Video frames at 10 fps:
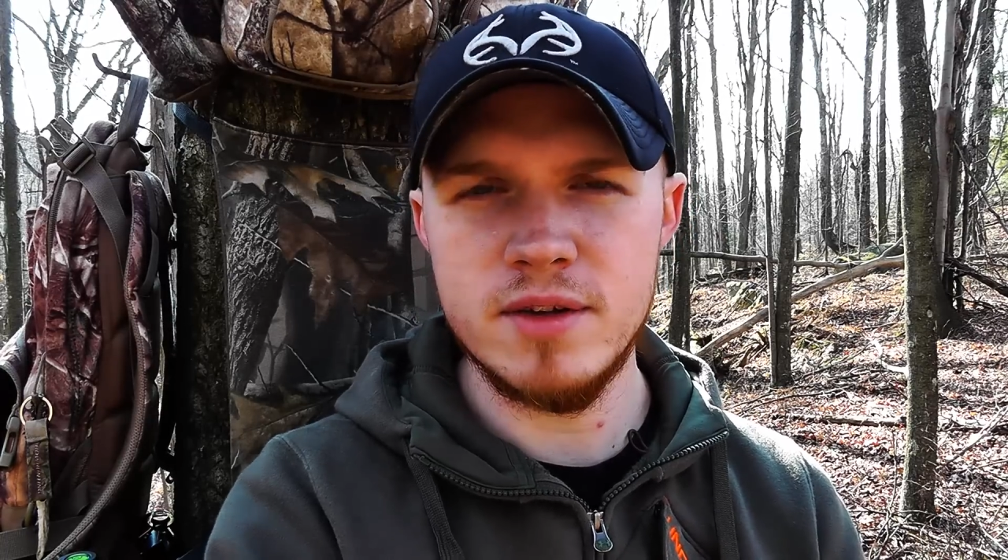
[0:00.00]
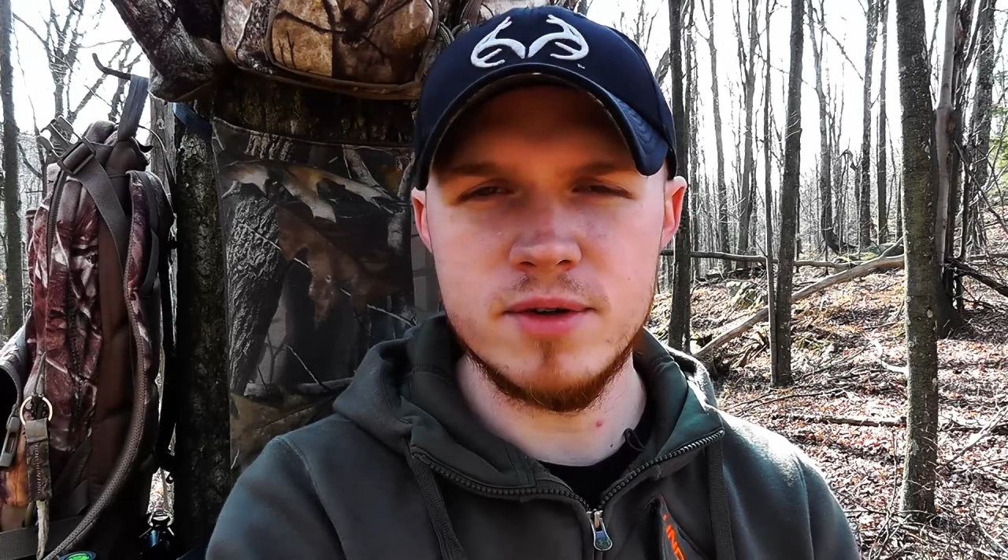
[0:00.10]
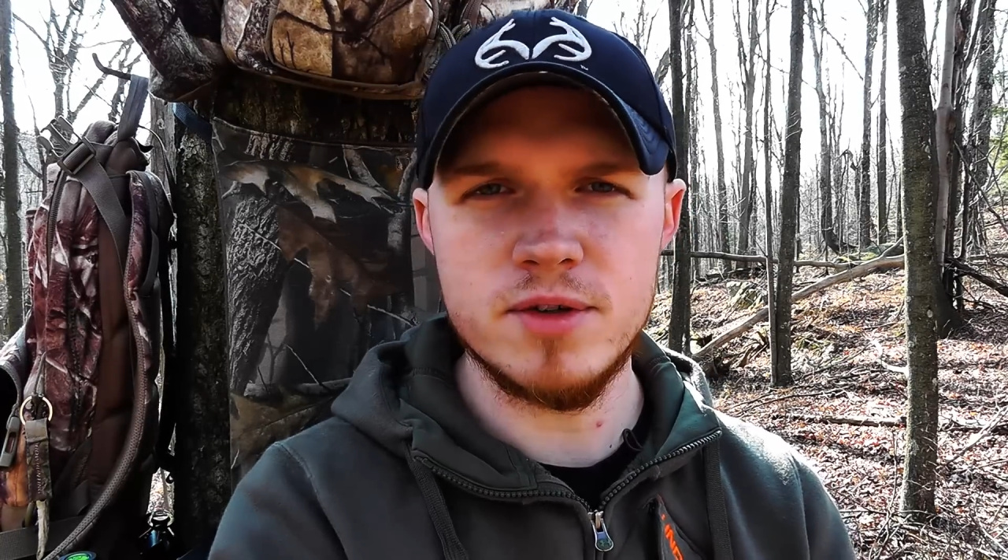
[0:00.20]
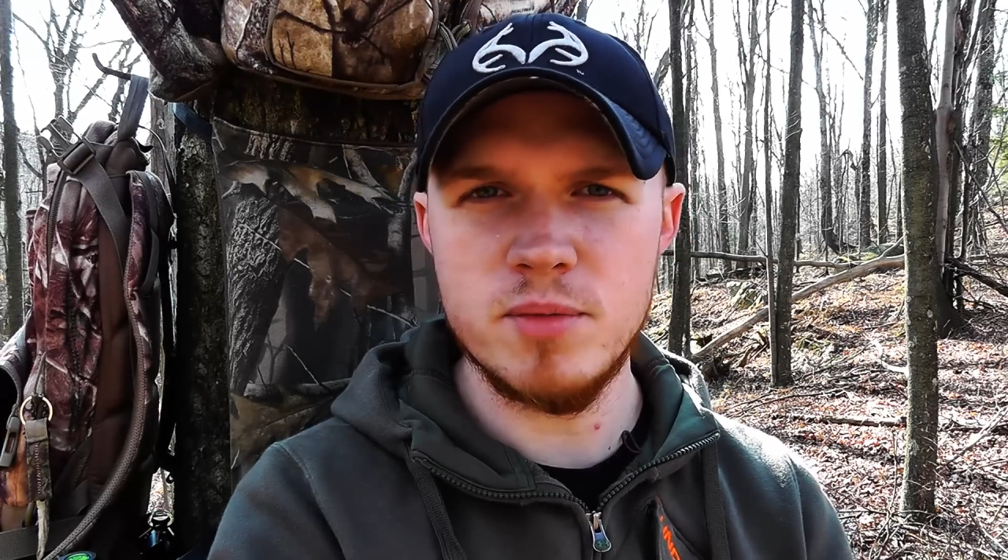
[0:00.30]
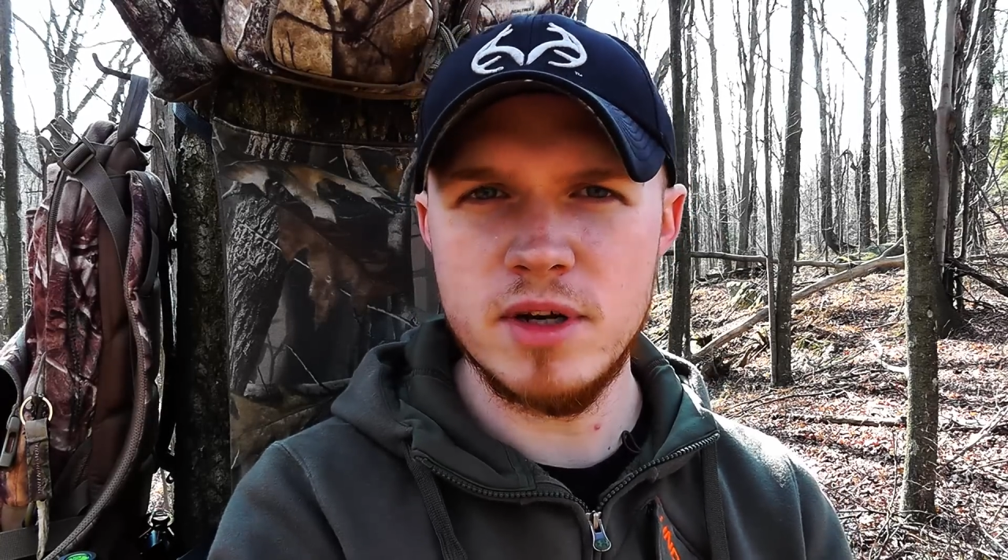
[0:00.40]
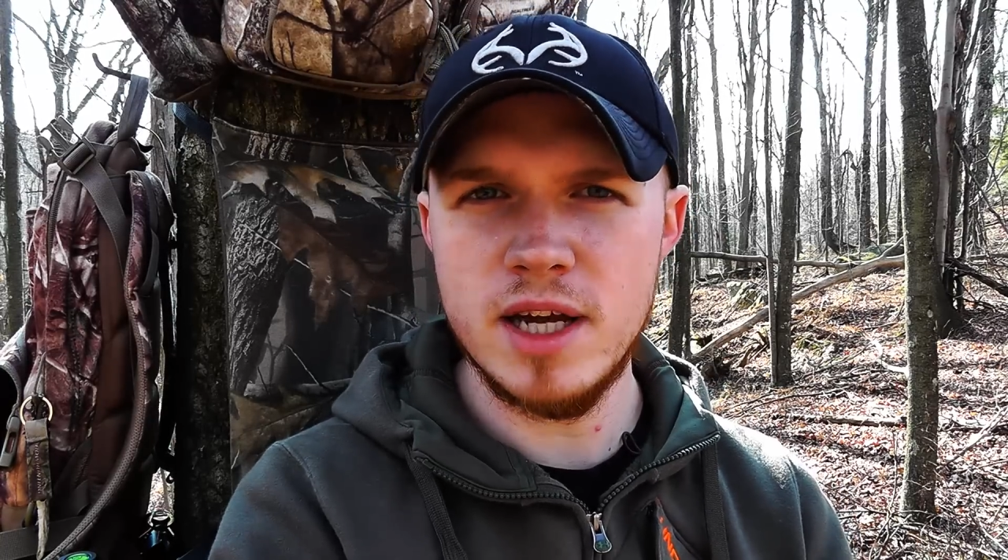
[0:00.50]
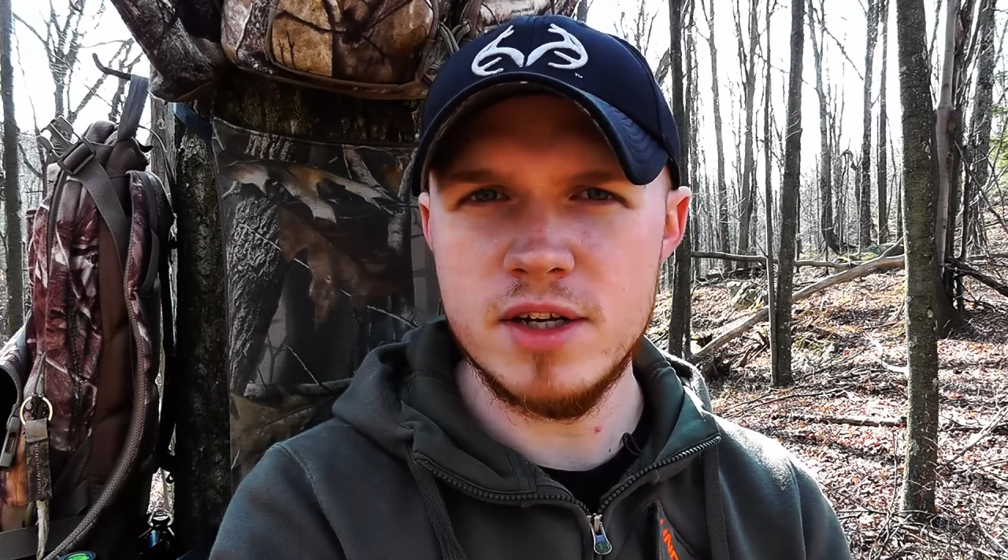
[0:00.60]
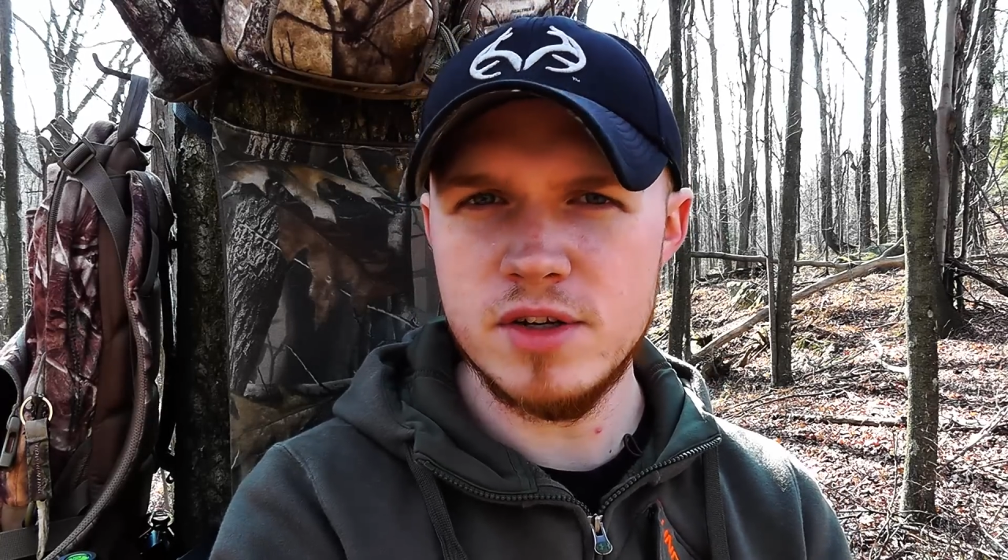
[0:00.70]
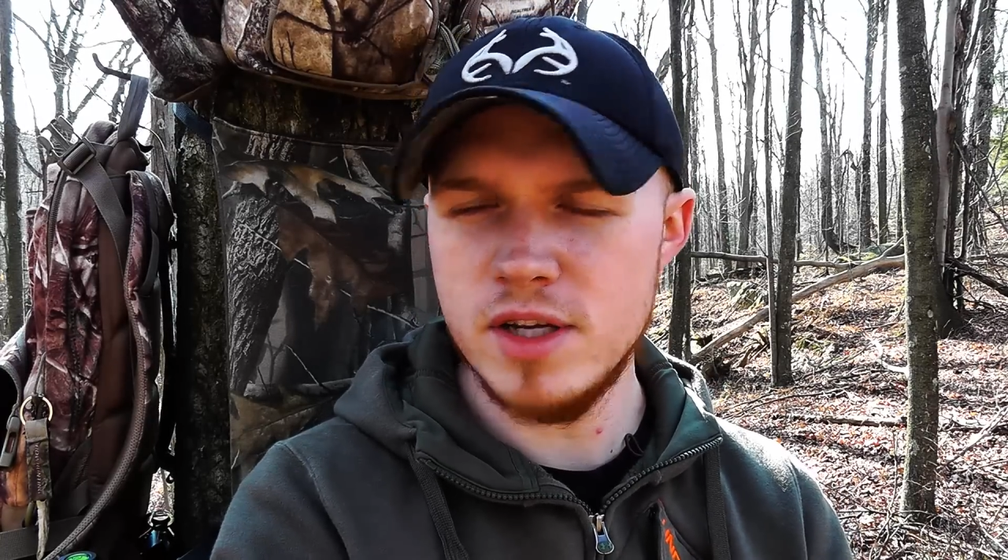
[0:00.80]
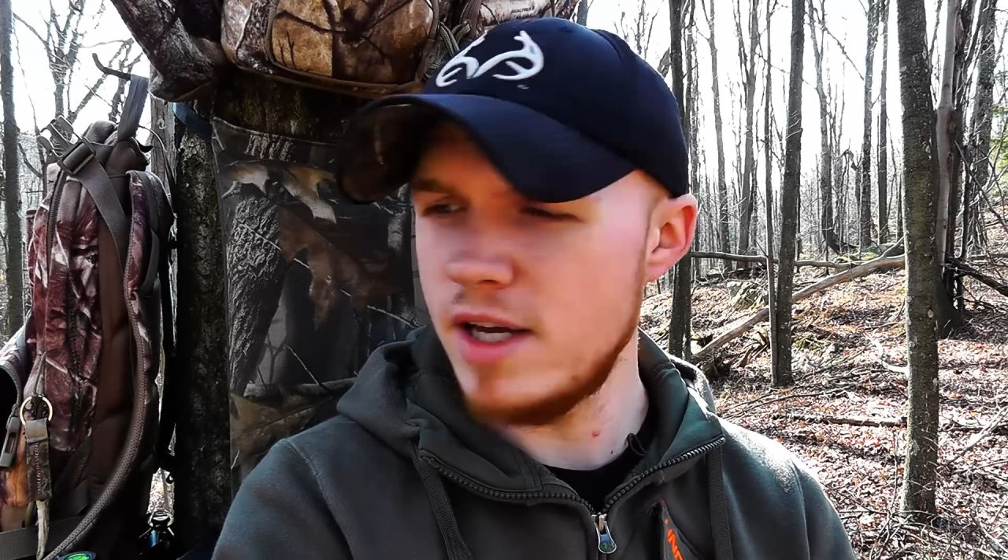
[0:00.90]
There's so many
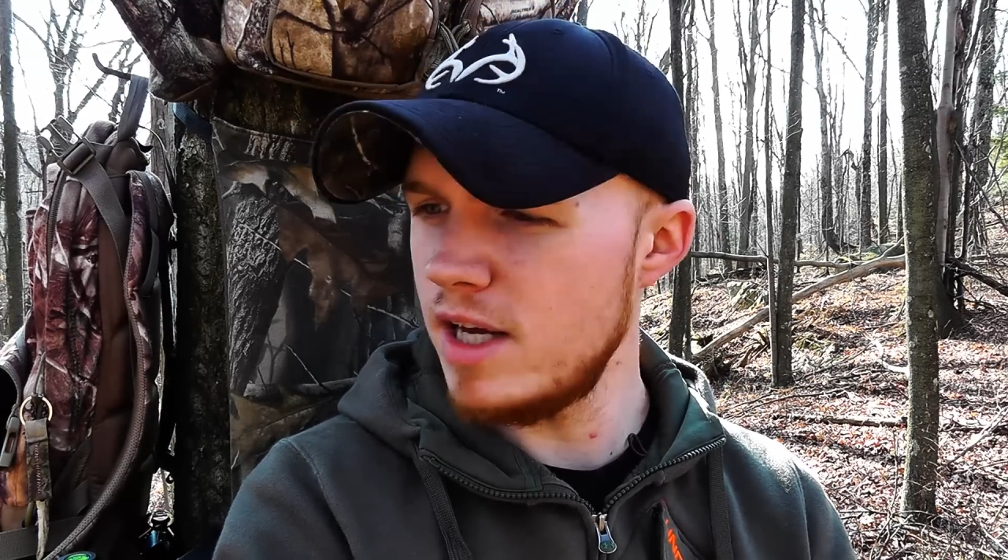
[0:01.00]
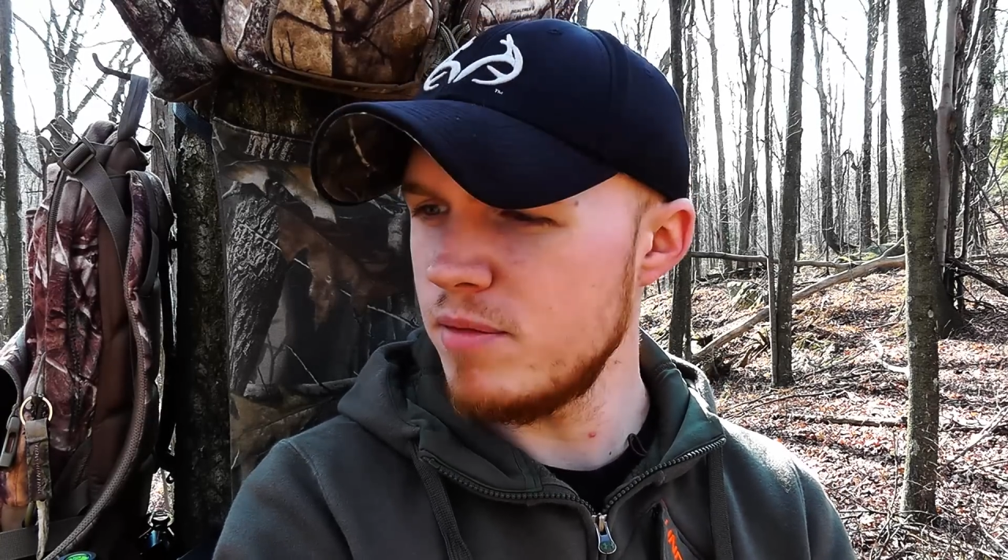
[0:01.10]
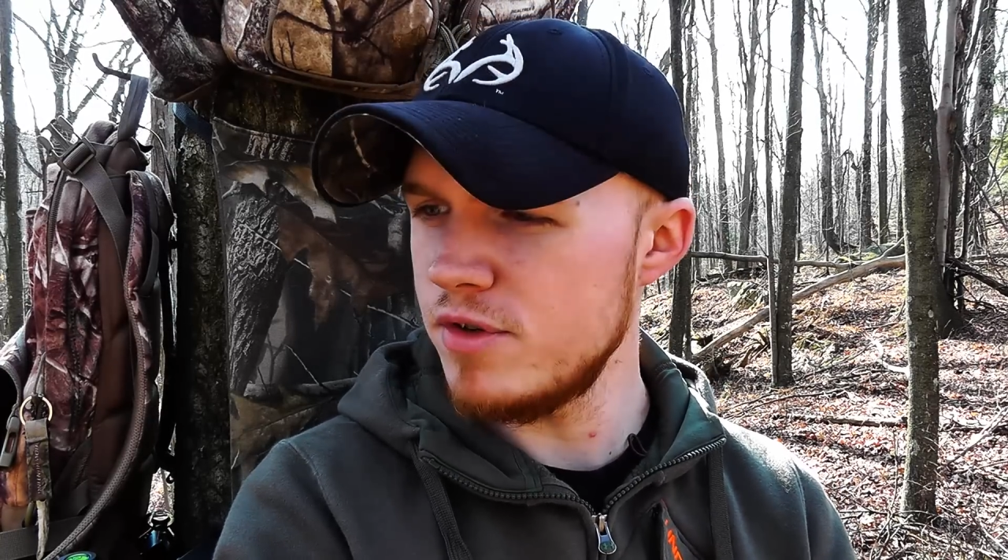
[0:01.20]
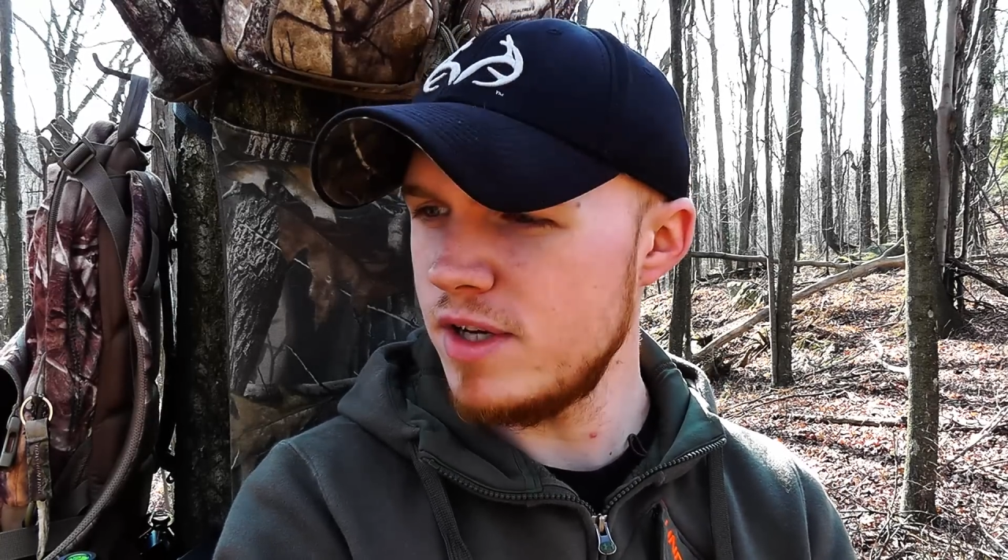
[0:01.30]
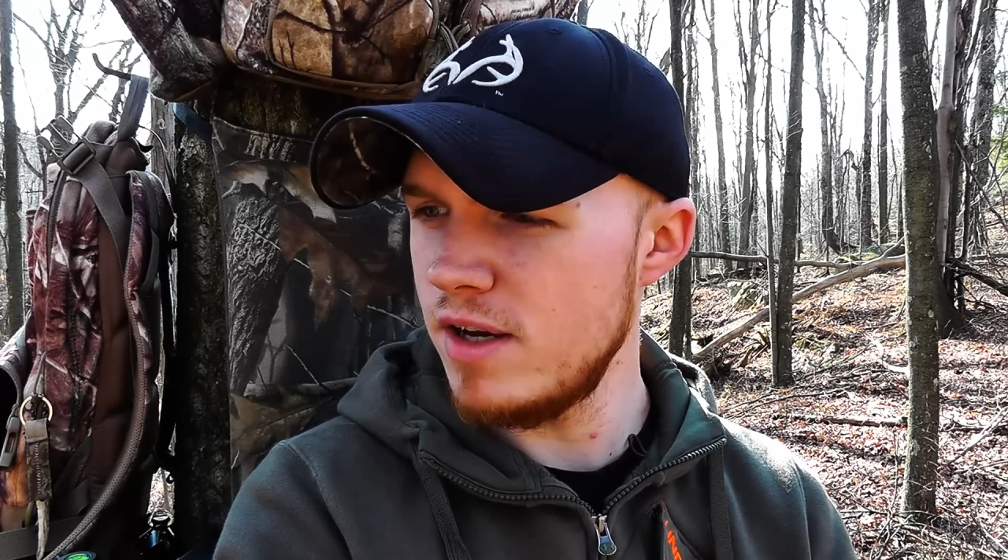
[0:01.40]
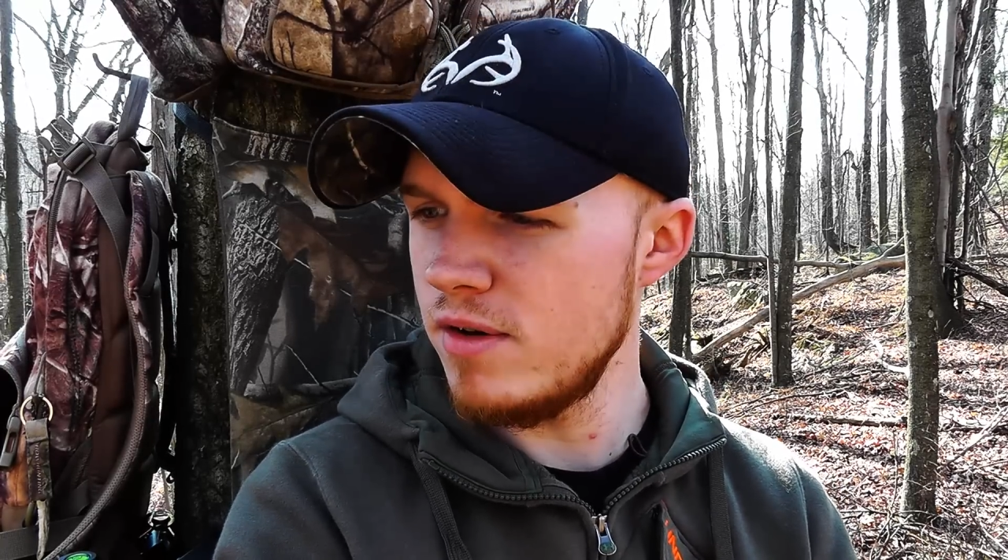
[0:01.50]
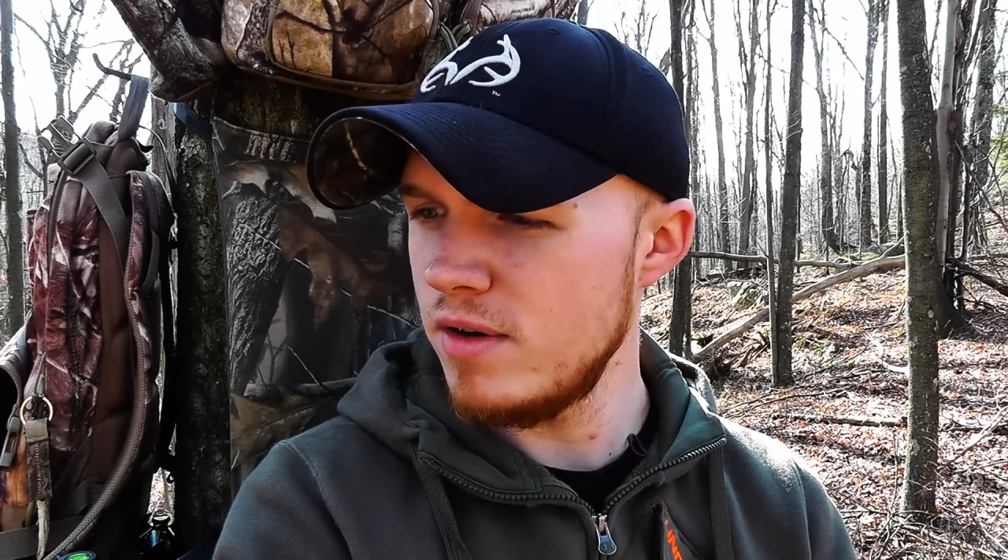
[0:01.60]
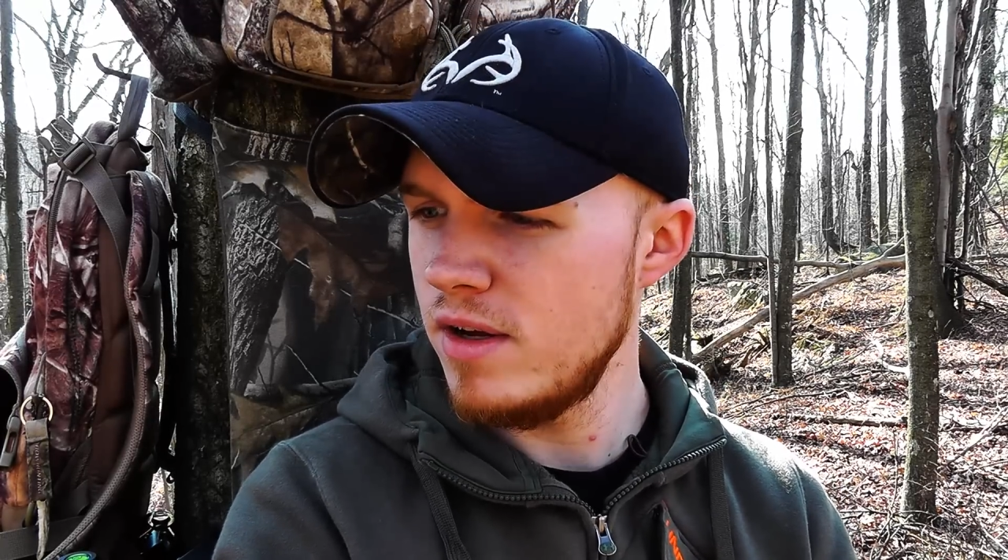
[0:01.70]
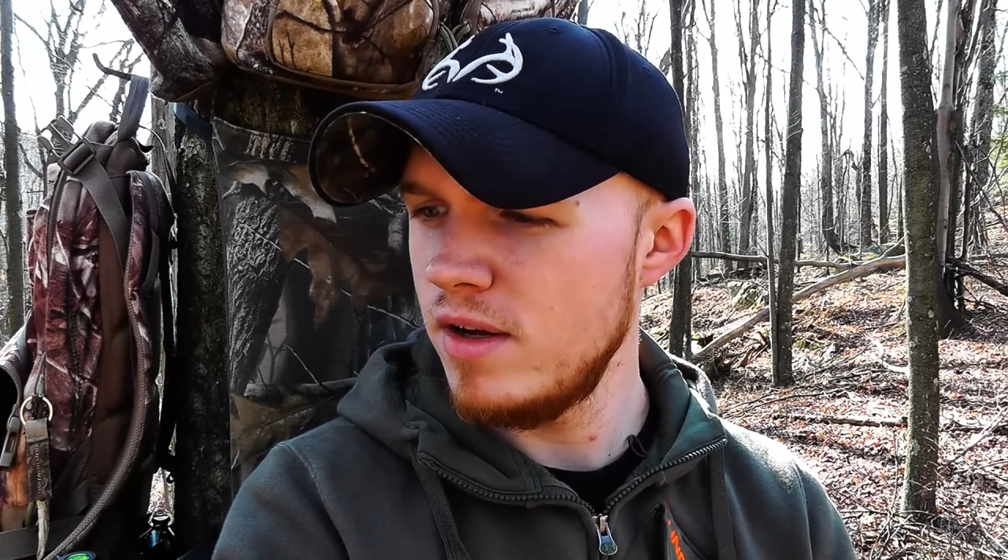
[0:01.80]
HD cameras out.